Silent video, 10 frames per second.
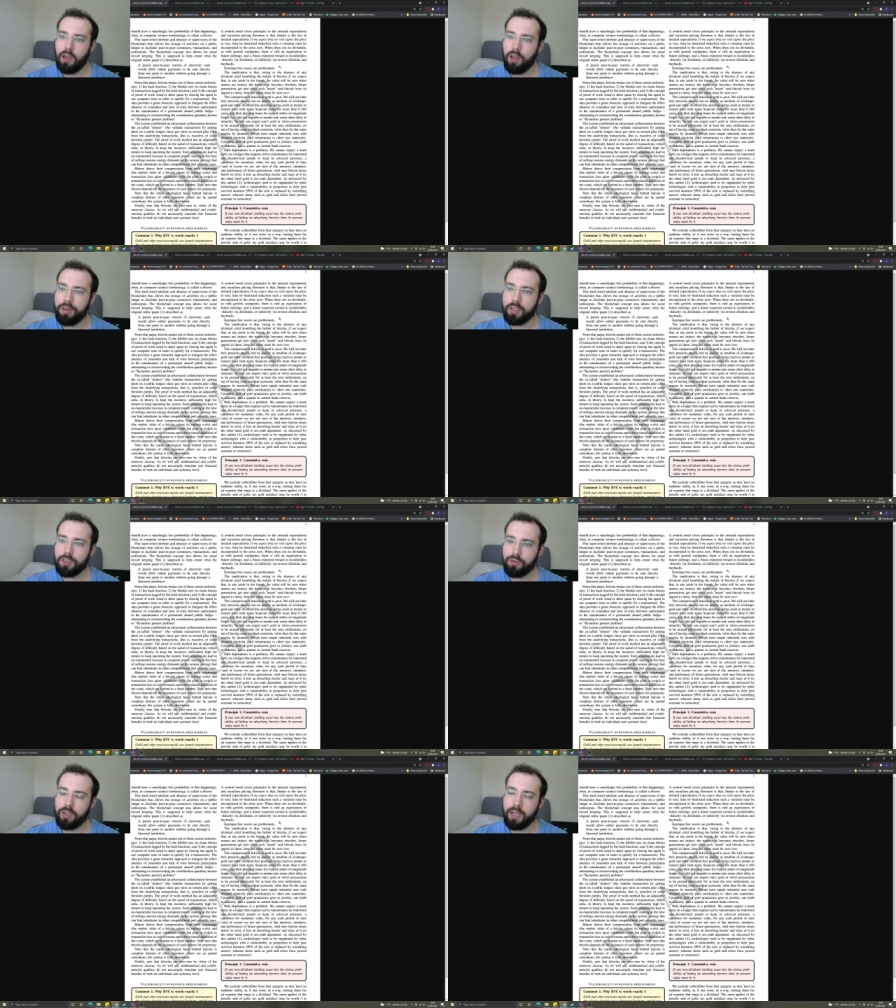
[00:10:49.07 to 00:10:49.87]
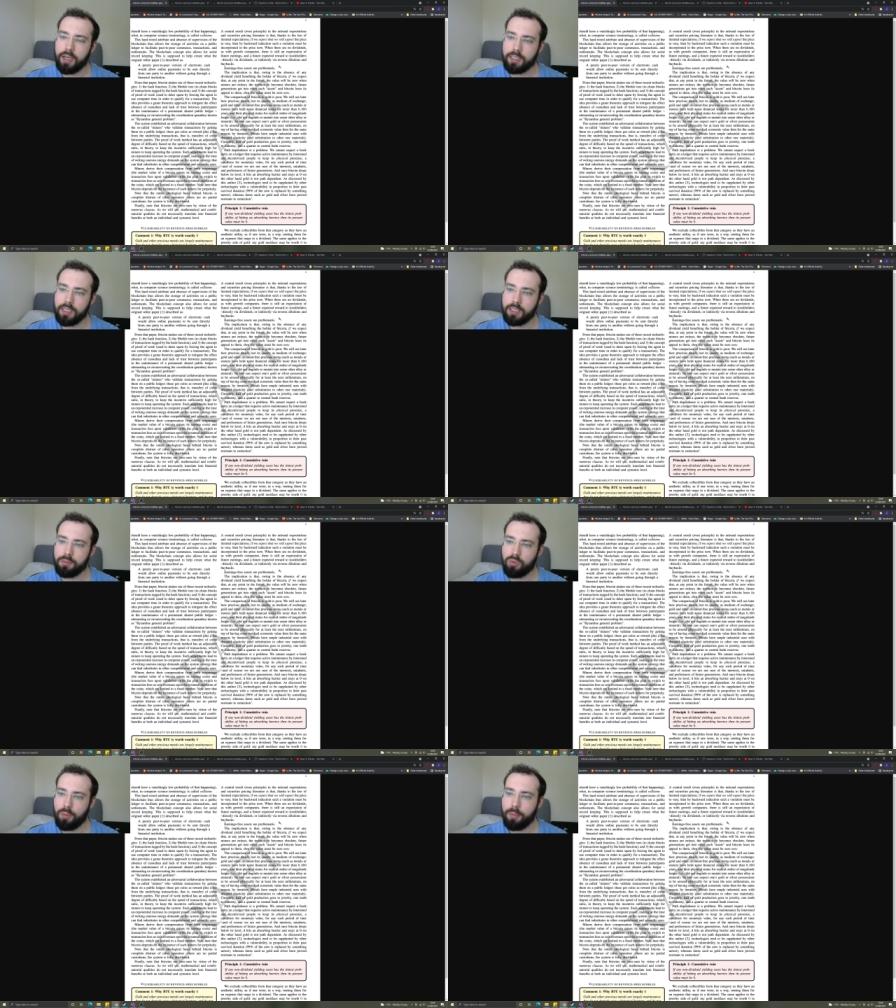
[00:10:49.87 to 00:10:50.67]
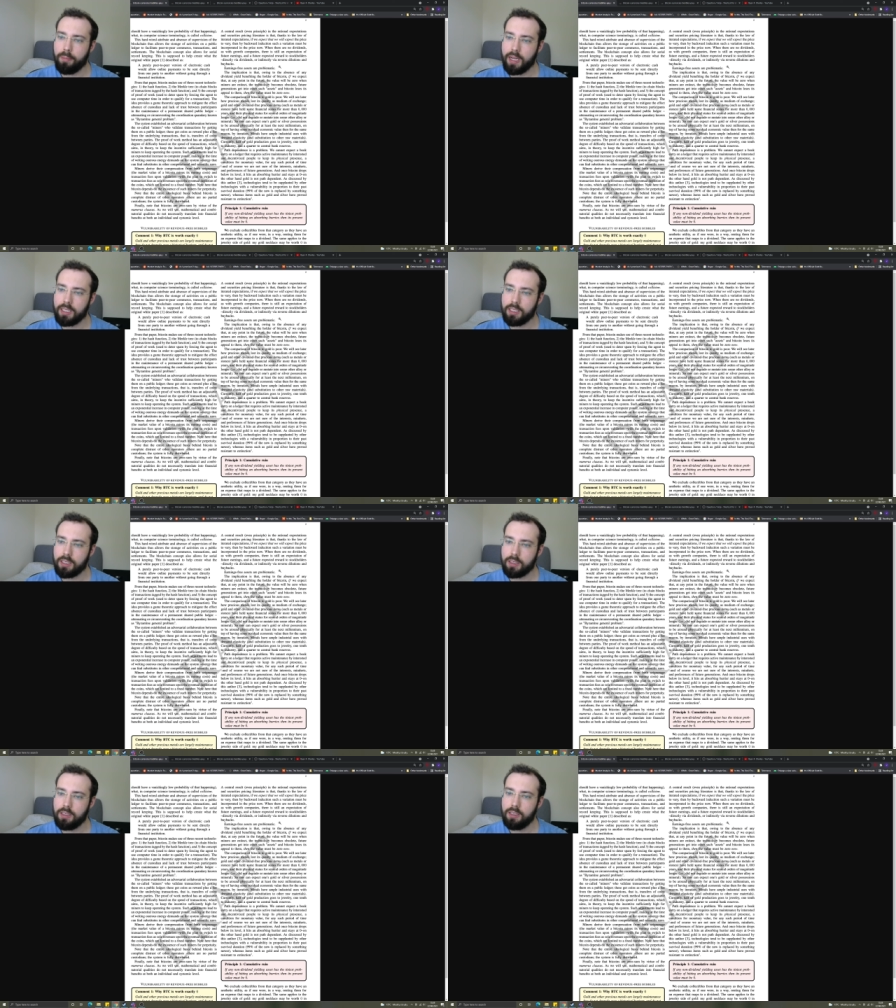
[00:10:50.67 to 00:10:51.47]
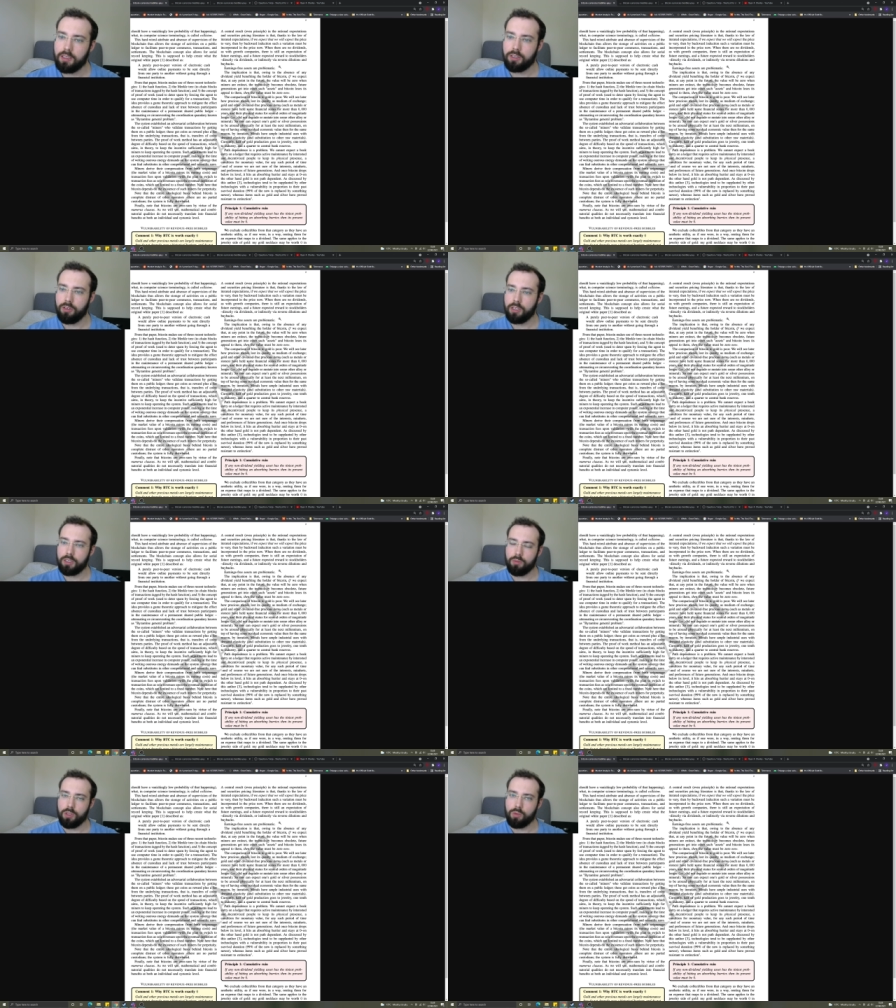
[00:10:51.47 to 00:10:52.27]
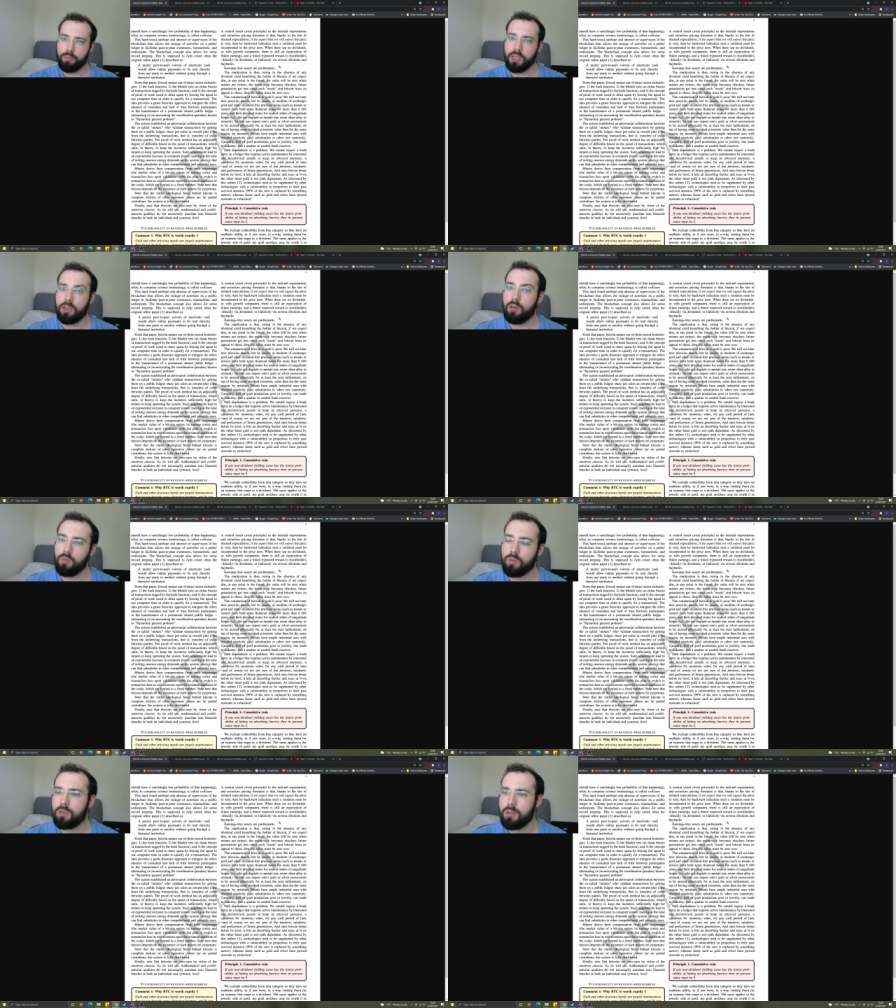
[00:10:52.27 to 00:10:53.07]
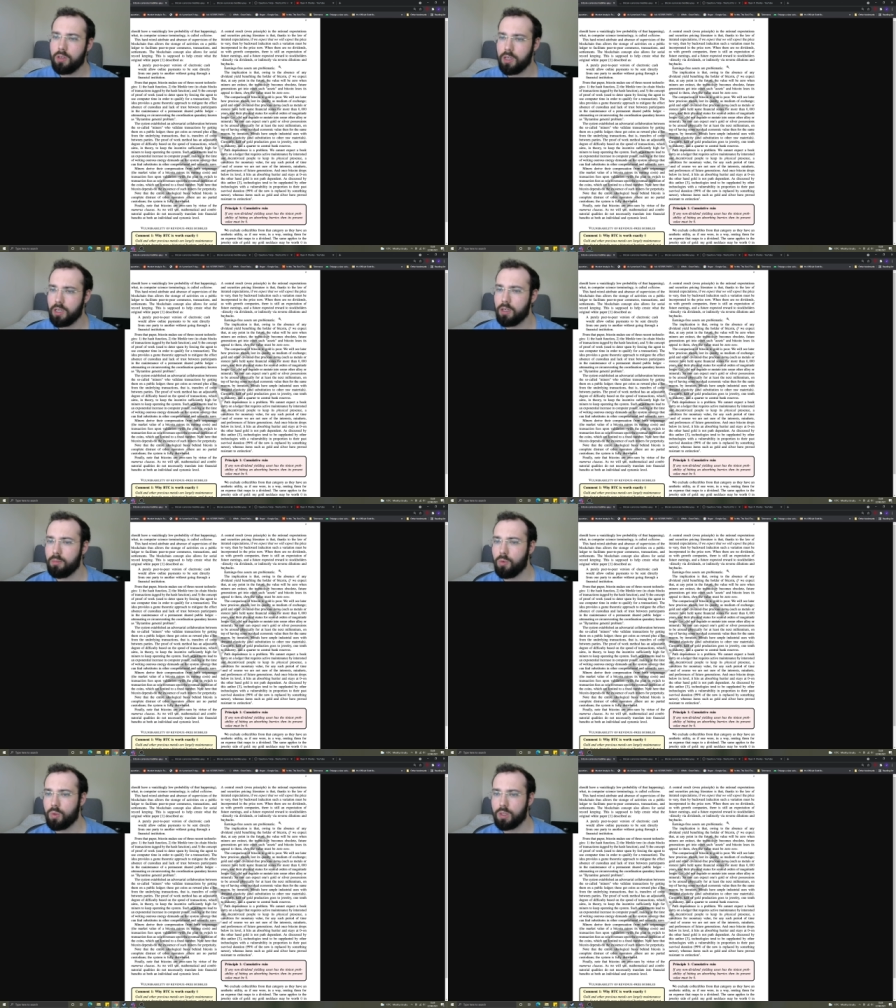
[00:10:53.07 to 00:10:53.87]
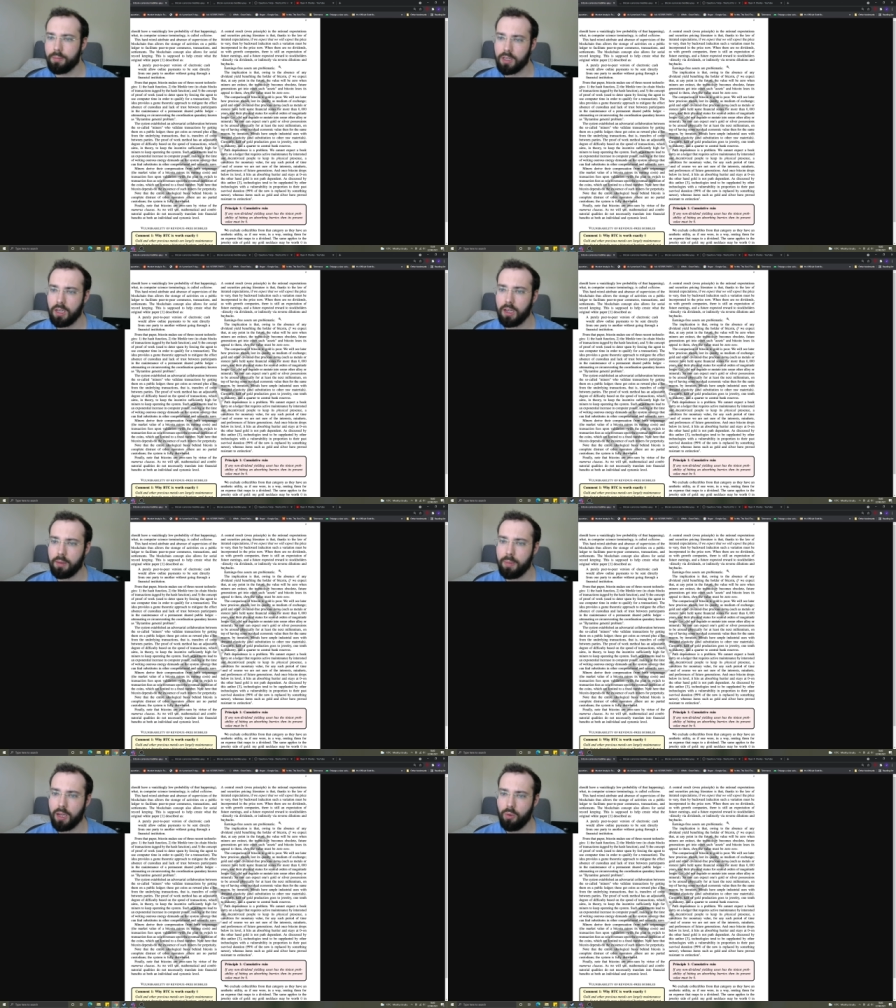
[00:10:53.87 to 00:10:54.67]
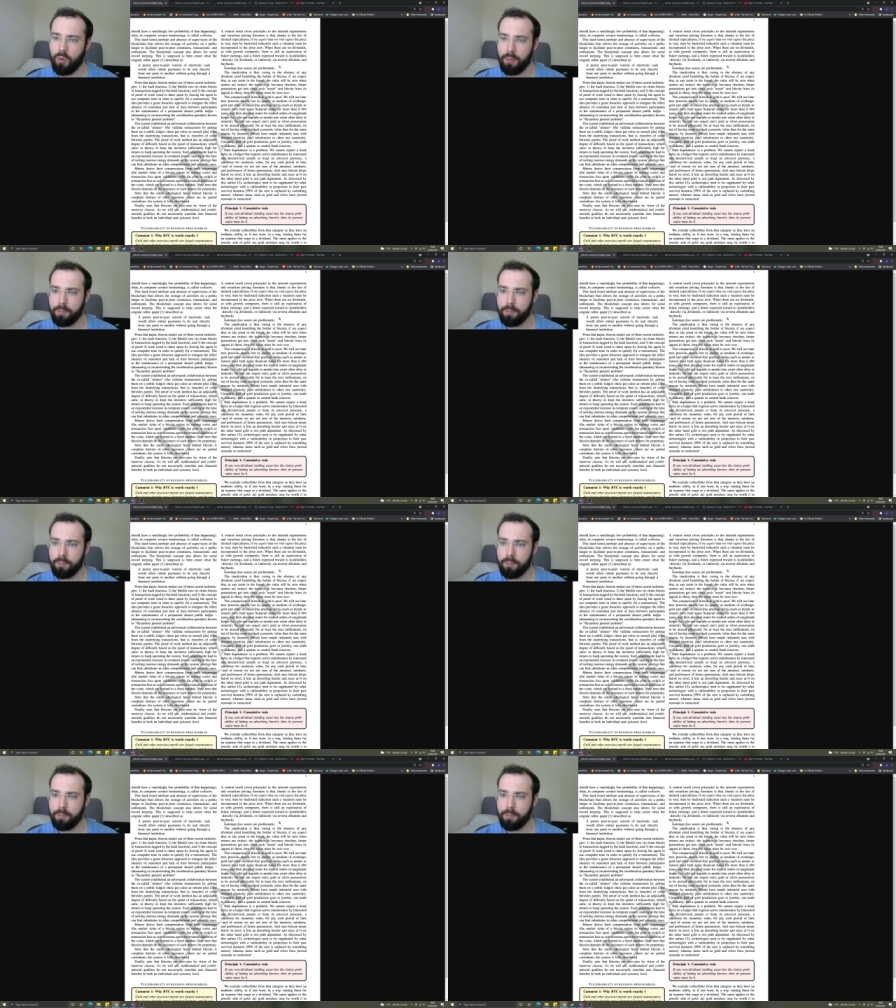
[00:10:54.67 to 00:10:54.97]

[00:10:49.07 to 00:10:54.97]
Earnings-free assets are problematic, so this this would be gold um, or something like Bitcoin.